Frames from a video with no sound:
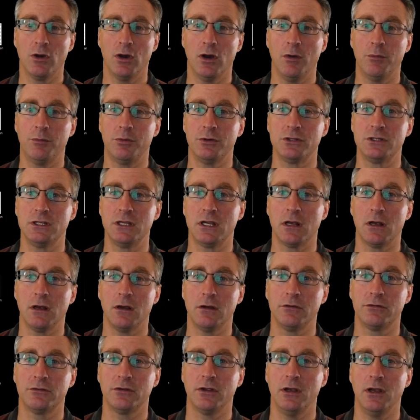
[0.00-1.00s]
got a pretty
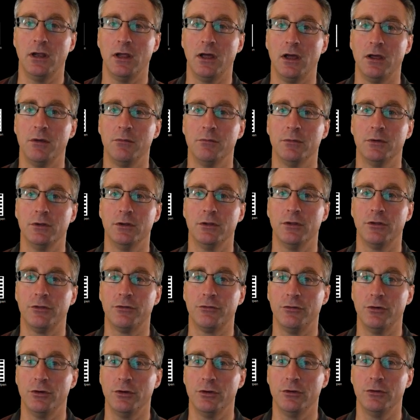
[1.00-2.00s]
close alignment
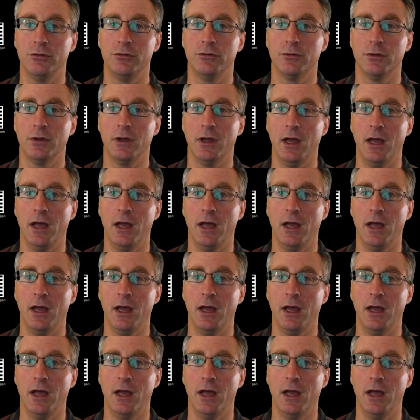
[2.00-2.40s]
through